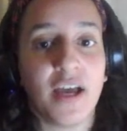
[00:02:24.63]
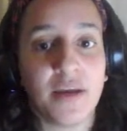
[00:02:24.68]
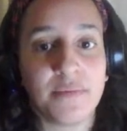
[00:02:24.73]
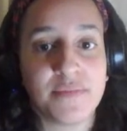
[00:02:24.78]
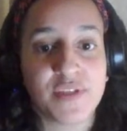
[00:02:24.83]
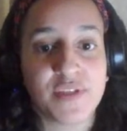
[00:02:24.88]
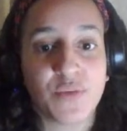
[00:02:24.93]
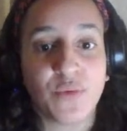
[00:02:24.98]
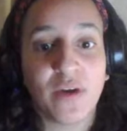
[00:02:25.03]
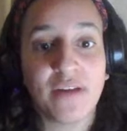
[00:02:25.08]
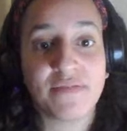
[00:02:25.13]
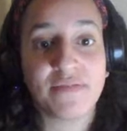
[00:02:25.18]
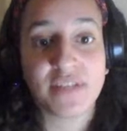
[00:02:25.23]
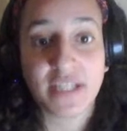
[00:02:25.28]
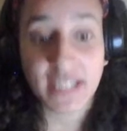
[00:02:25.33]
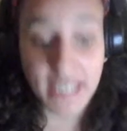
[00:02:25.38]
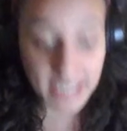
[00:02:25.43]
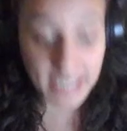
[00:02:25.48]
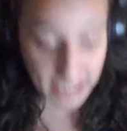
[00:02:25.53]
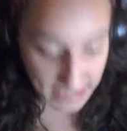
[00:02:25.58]
So what I've done
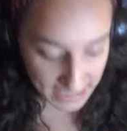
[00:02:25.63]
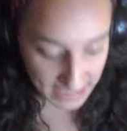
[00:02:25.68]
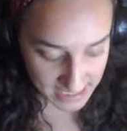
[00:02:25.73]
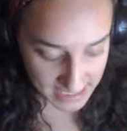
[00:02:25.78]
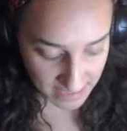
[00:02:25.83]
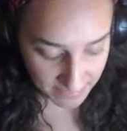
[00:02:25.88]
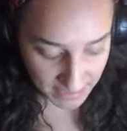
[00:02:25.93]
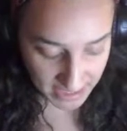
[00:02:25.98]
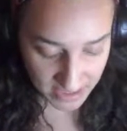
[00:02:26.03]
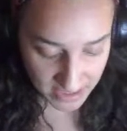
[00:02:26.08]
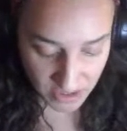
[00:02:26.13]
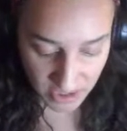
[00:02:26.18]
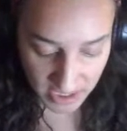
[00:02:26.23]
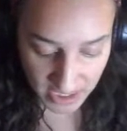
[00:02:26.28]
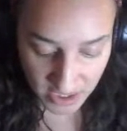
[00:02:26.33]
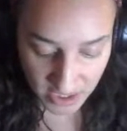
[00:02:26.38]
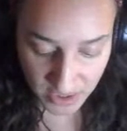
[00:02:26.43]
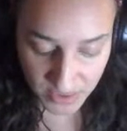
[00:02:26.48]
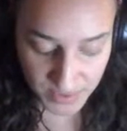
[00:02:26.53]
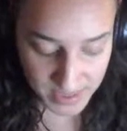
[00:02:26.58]
here is I've literally
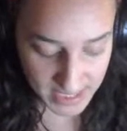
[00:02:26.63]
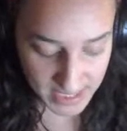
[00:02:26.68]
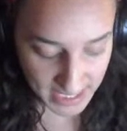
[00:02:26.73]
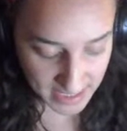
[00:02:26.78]
used a